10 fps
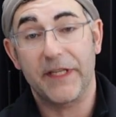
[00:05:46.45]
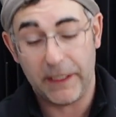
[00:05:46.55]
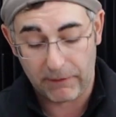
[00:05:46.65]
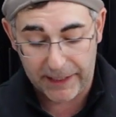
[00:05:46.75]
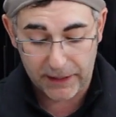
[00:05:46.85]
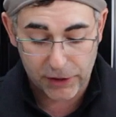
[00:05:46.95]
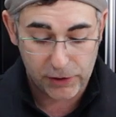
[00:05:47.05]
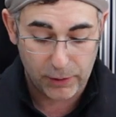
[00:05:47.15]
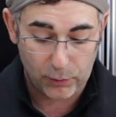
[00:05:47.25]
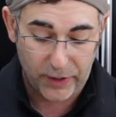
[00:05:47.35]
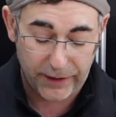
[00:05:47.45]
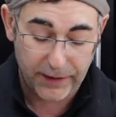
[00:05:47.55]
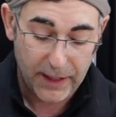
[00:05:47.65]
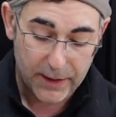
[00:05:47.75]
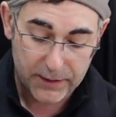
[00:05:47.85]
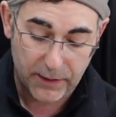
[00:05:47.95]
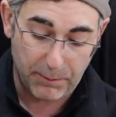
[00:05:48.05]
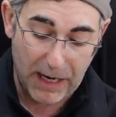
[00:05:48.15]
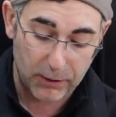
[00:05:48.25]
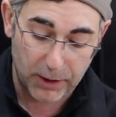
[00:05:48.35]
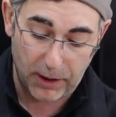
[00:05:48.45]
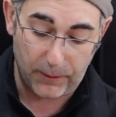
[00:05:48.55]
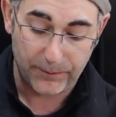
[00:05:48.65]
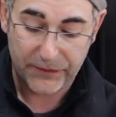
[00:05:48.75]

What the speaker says: we get ready to shoot it with some powder coat.